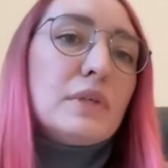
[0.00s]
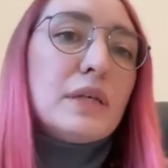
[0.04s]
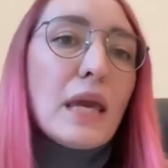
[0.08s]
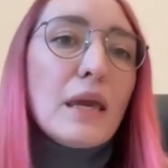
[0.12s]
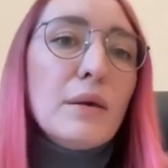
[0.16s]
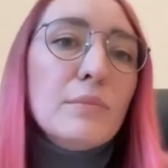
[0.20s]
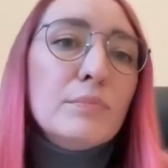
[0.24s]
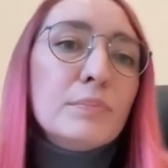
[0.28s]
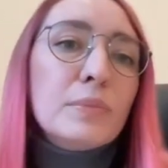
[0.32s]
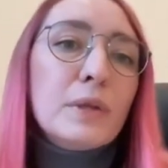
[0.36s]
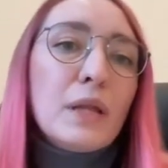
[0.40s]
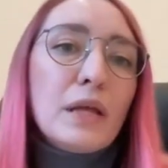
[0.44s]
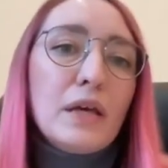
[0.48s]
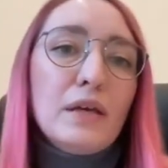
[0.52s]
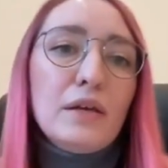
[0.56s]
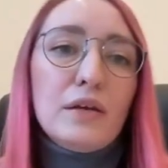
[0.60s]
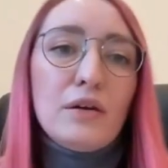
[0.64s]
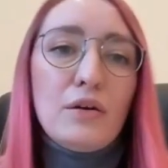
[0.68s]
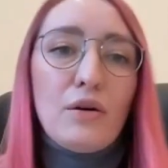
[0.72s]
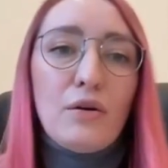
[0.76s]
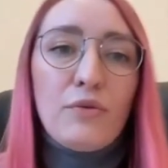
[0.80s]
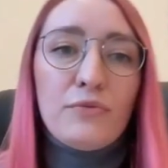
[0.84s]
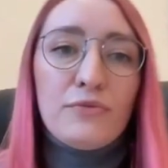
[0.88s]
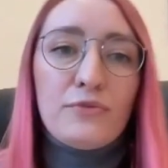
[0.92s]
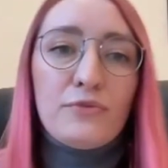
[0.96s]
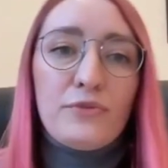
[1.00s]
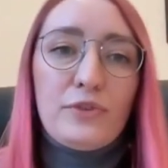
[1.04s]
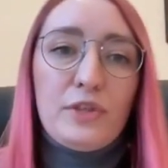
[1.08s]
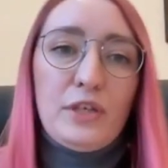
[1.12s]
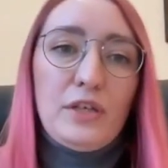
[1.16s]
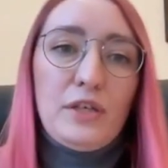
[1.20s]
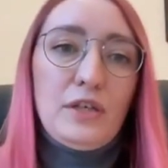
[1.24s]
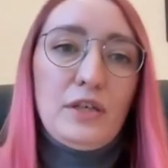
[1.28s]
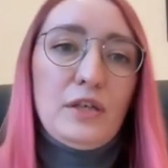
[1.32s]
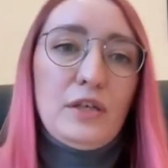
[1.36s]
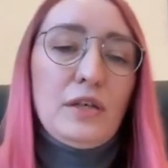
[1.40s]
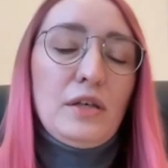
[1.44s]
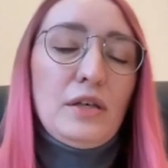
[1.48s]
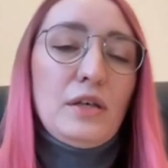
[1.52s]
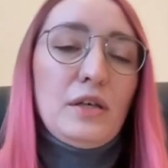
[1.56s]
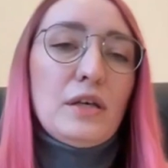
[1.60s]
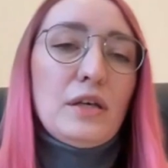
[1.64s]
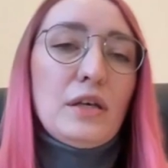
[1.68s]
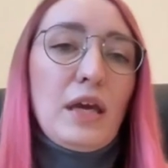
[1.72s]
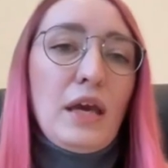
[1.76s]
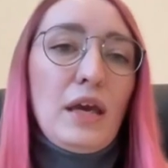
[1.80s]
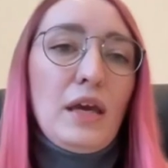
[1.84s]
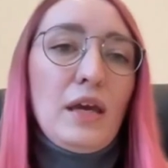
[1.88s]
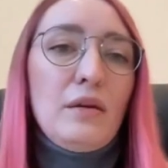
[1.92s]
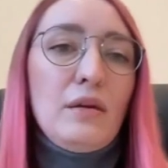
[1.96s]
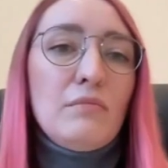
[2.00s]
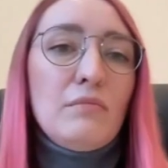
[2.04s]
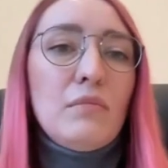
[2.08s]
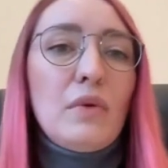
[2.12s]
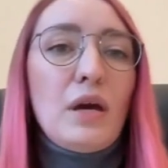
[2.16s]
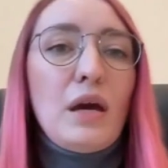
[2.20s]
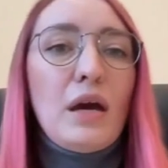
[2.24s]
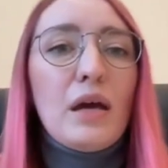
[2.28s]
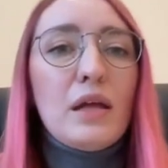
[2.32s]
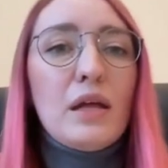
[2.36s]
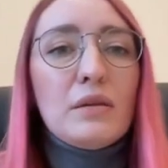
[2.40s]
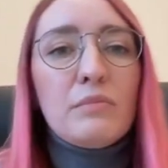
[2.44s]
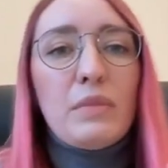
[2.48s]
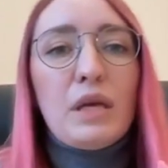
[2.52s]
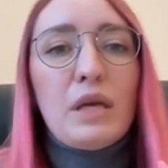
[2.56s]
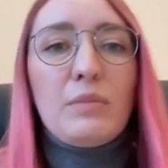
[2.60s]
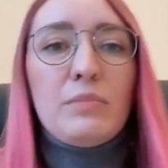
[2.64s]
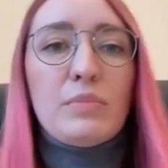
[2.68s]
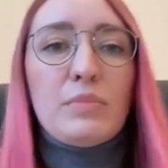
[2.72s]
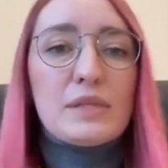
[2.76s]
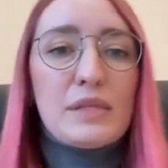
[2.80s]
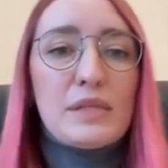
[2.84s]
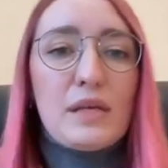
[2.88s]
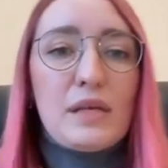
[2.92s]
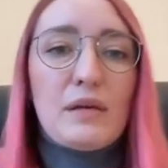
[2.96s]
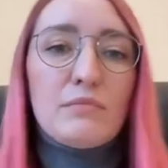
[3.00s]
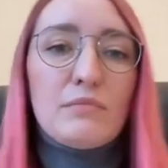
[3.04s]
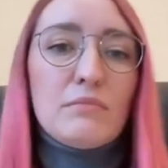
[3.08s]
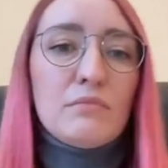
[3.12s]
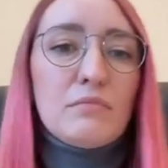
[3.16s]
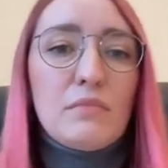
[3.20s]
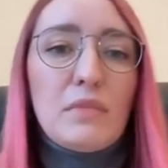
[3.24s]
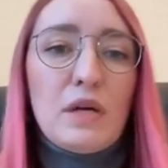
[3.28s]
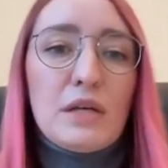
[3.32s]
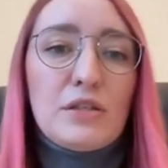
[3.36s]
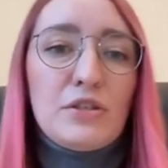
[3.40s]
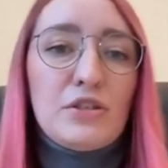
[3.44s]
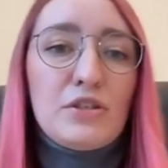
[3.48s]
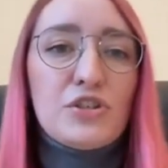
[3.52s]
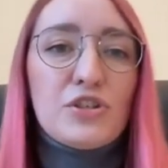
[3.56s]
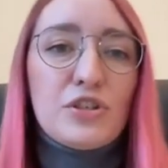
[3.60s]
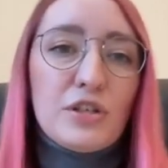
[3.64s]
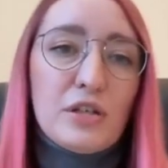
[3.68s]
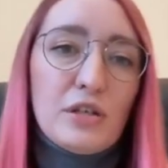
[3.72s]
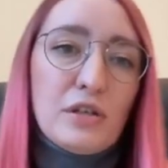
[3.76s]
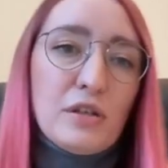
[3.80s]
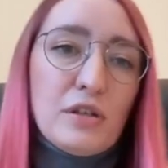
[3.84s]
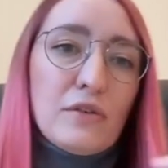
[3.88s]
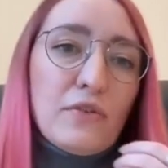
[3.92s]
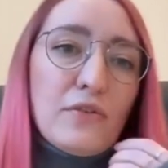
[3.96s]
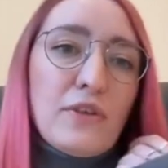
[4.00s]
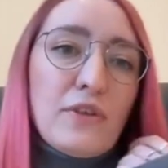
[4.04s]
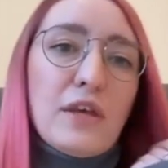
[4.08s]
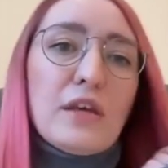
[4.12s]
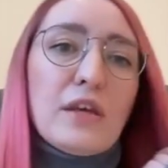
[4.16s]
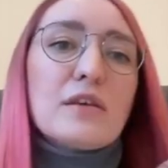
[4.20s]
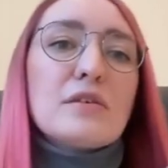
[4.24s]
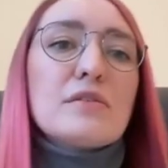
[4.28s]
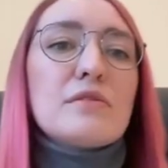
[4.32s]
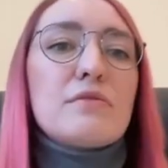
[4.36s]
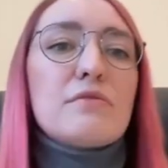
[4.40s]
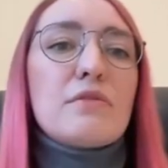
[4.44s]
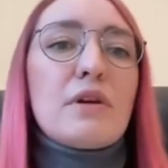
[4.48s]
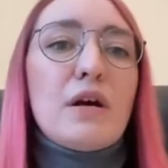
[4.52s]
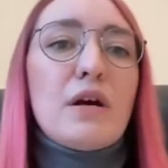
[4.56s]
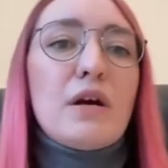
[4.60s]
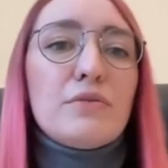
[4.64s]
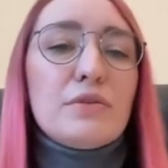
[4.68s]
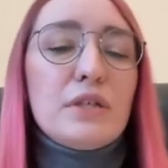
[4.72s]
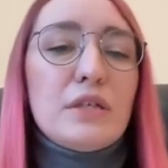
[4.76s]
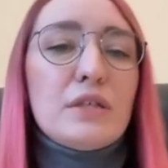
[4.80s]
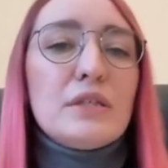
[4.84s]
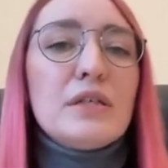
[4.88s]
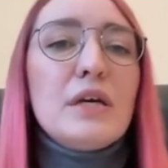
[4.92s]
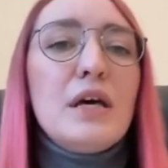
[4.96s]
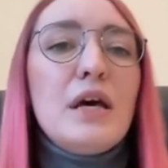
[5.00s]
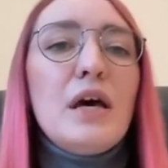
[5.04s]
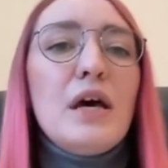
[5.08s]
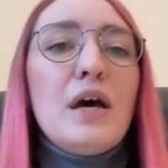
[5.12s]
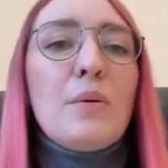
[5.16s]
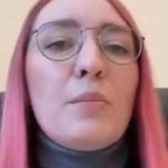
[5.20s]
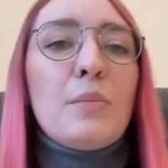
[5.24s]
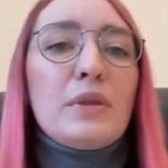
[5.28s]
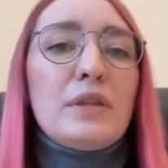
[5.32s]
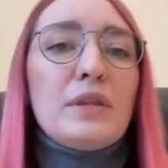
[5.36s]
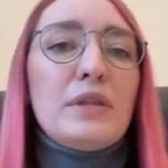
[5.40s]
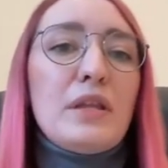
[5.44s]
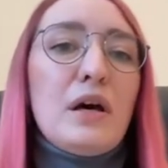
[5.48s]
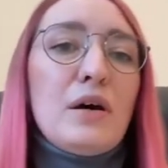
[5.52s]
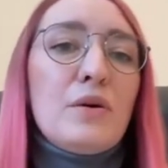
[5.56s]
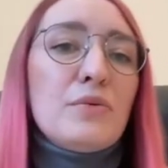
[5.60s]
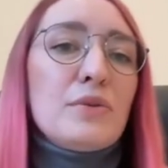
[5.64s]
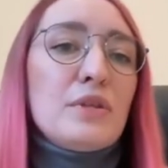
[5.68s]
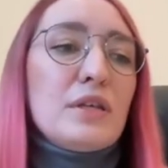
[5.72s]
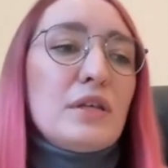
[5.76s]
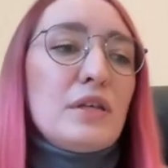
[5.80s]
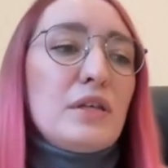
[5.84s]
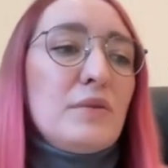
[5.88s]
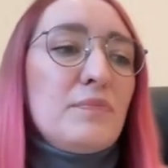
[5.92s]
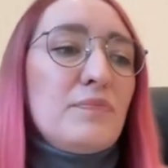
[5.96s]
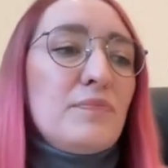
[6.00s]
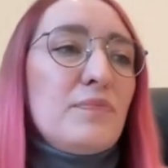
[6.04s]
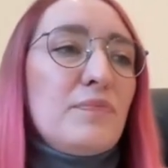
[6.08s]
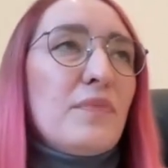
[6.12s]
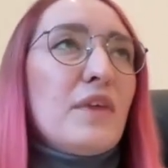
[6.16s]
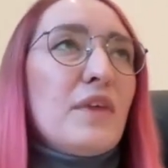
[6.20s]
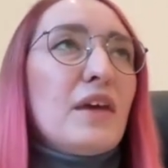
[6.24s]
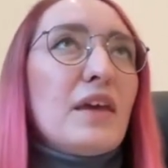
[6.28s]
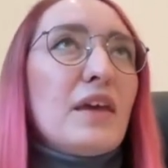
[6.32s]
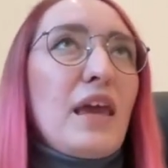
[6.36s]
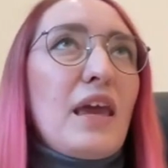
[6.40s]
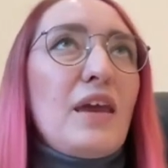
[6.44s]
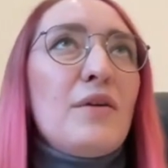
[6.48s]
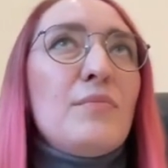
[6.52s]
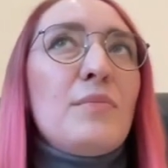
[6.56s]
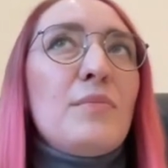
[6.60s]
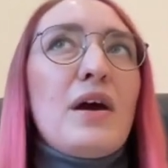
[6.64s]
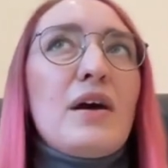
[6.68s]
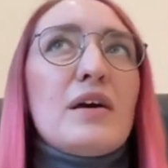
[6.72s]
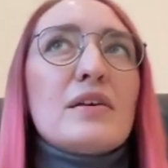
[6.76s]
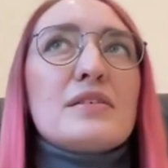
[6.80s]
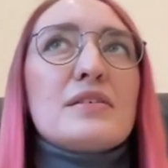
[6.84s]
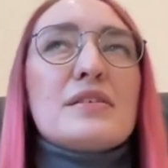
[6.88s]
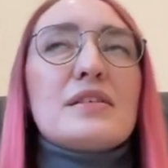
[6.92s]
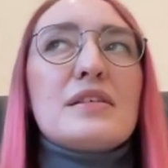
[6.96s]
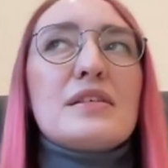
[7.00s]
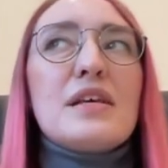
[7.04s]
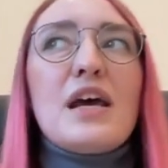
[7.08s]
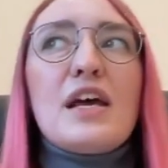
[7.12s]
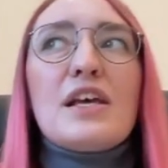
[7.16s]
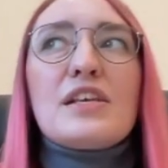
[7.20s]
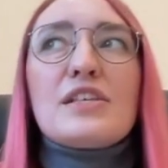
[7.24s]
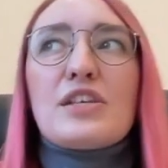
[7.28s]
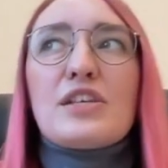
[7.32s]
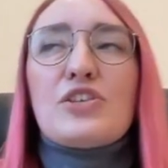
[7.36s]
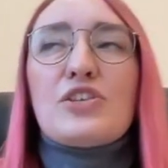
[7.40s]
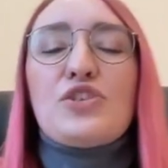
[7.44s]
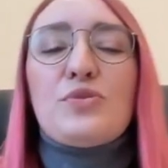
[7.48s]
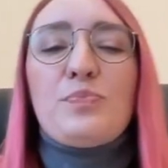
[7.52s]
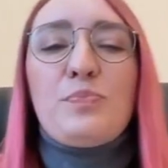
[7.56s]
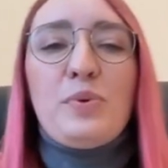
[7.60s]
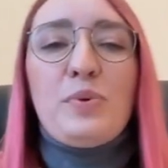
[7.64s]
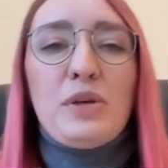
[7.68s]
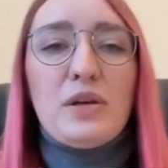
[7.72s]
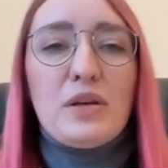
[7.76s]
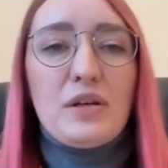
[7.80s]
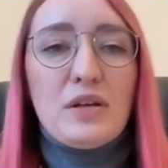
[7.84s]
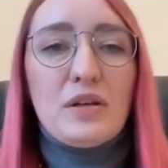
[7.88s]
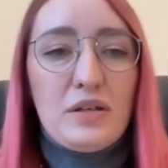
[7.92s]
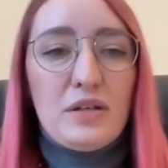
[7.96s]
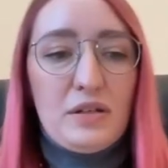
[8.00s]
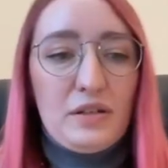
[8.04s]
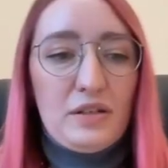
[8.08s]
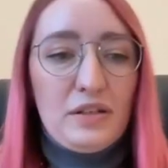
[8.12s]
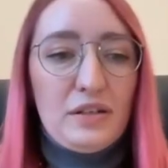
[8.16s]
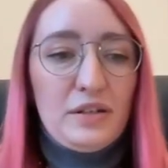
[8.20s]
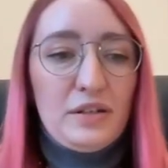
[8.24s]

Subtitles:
gameplay of the game and maybe some additional things around it. But now the game has such a big